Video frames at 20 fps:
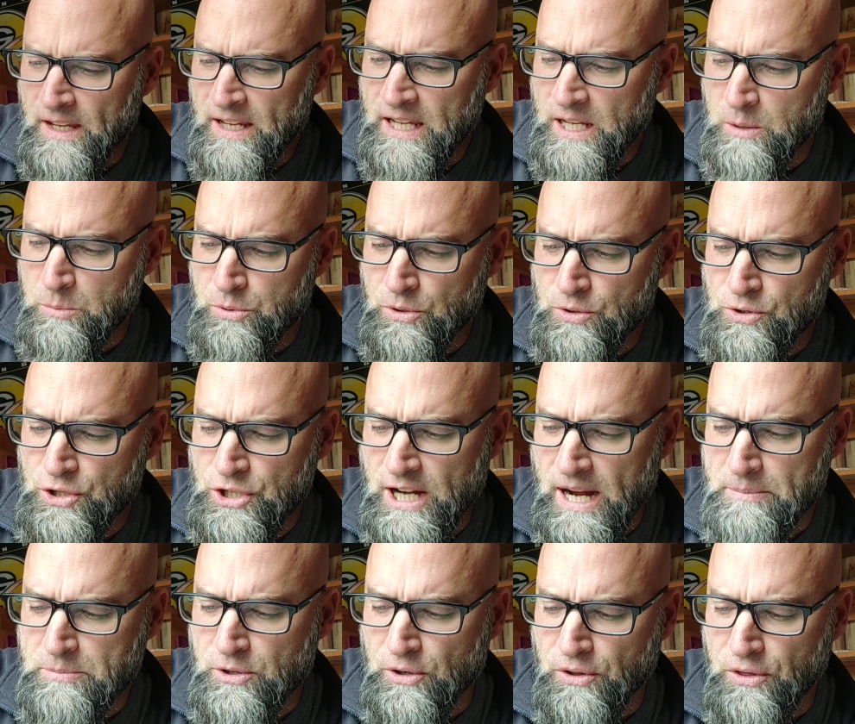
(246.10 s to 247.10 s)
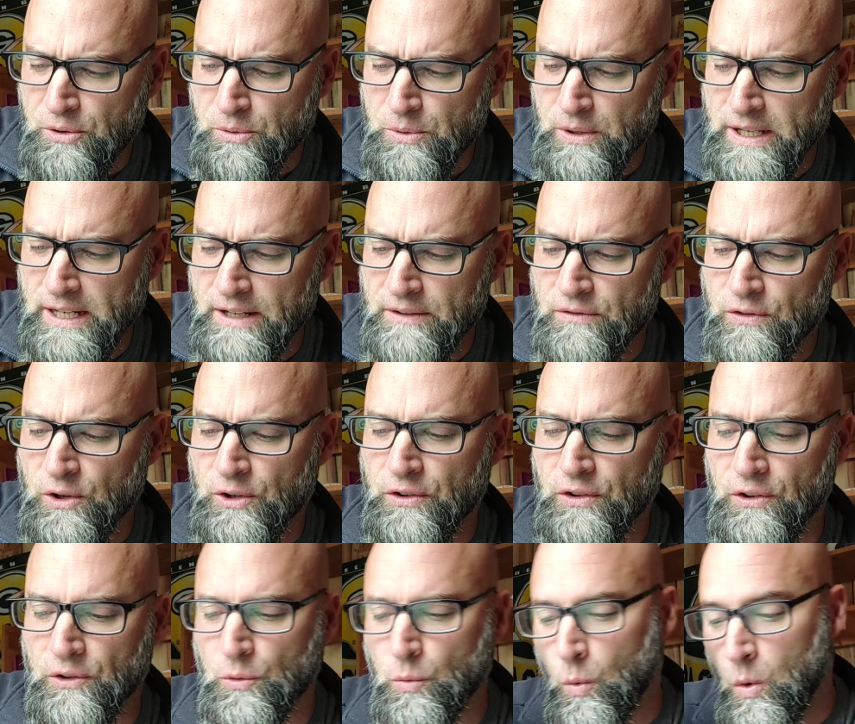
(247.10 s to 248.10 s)
Hebrews chapter 3,
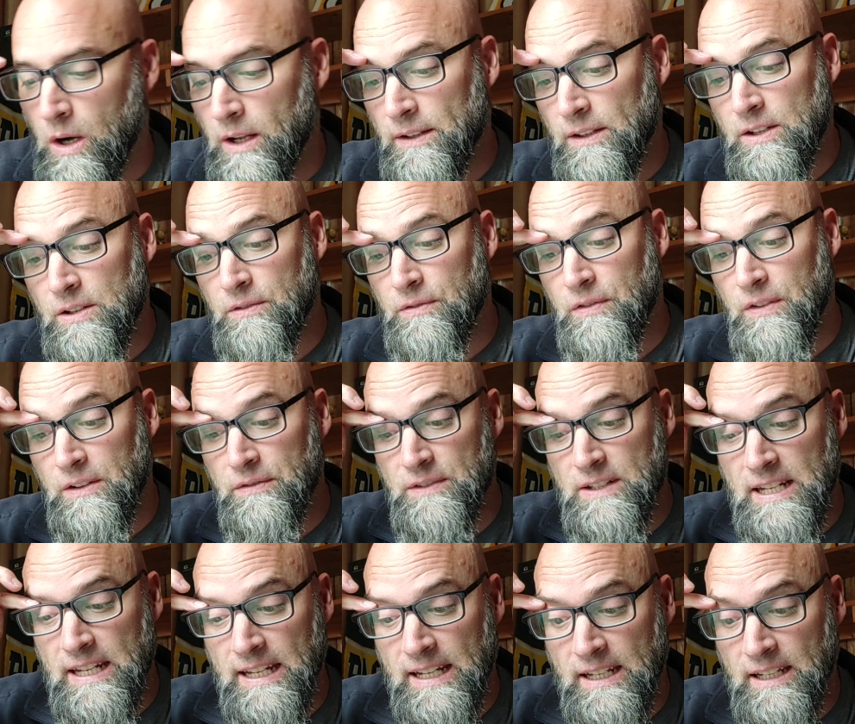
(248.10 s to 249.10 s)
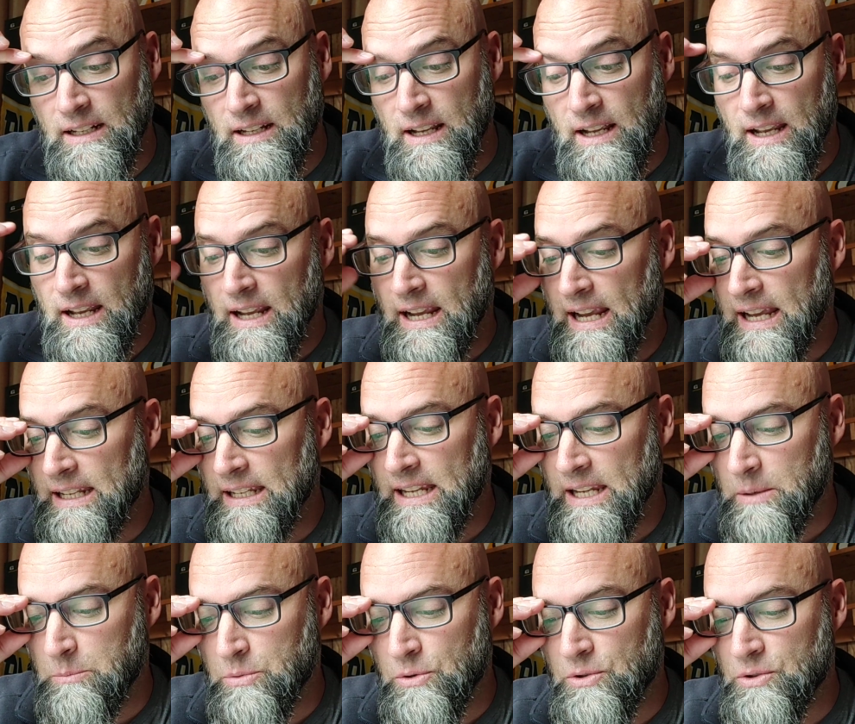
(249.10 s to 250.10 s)
verses 1 to 15, and
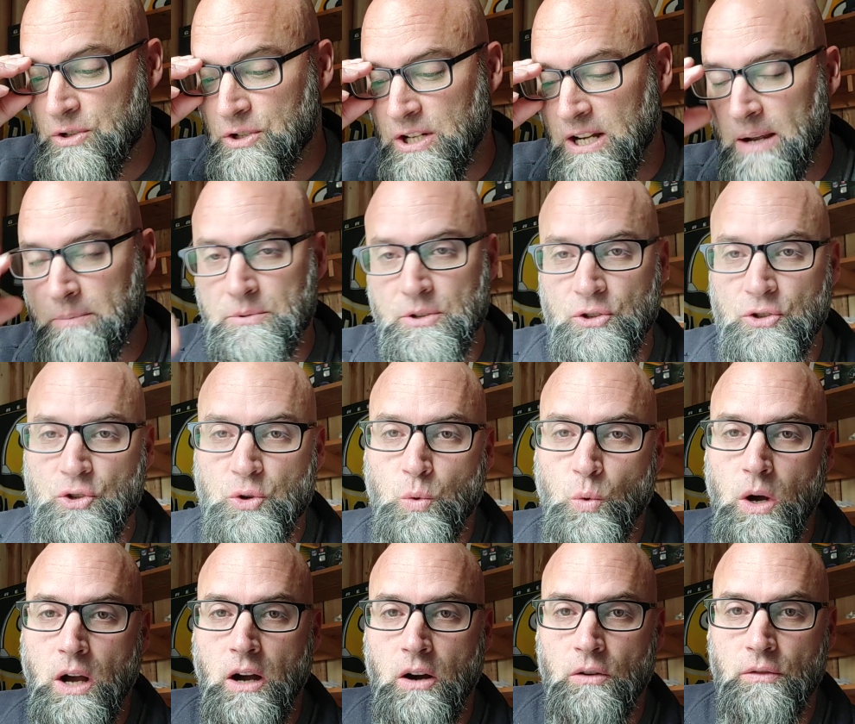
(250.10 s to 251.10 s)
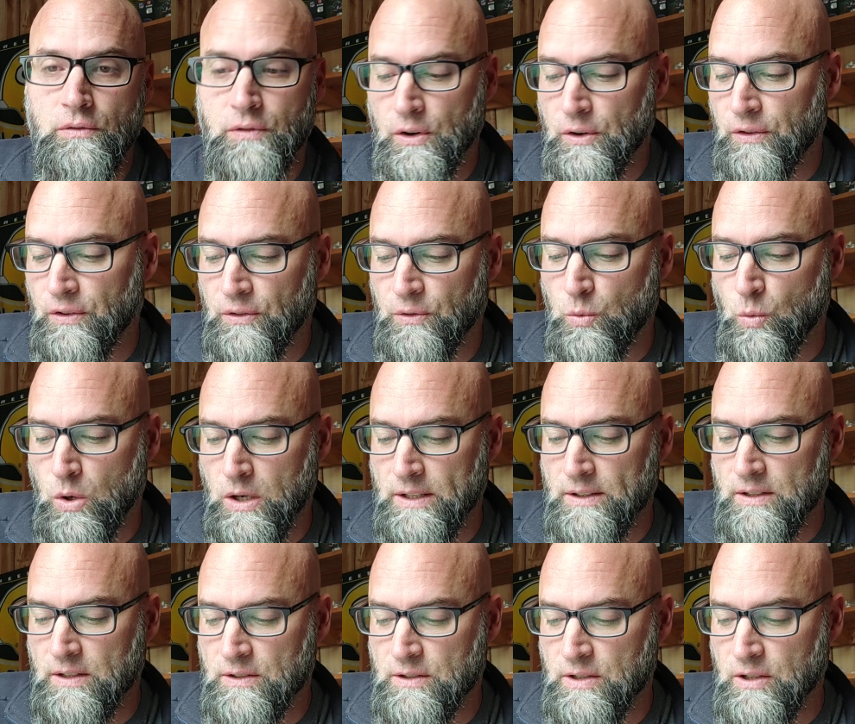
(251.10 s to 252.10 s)
Hebrews chapter 12, verses
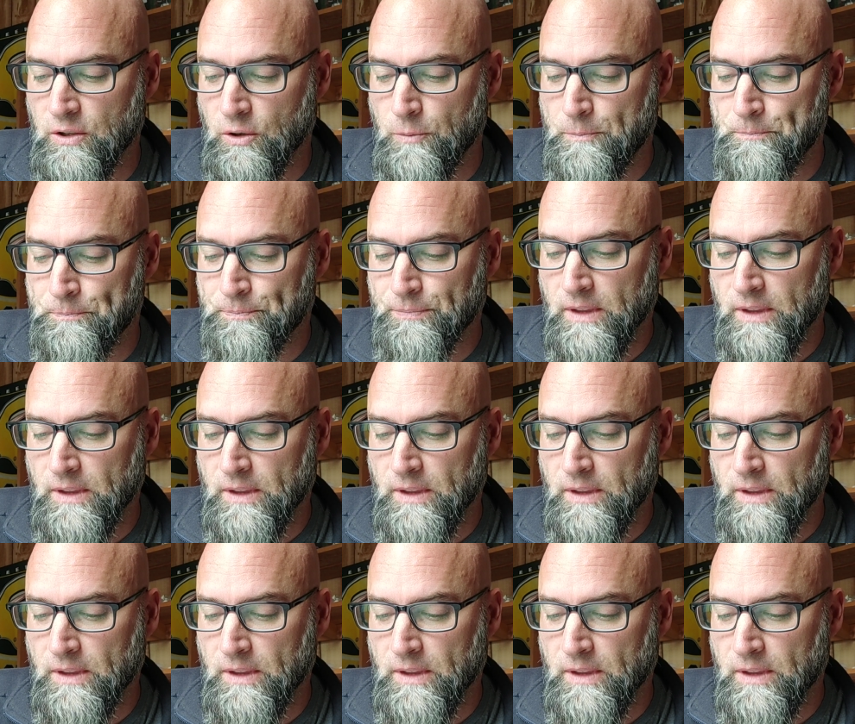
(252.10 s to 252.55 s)
1 to 2.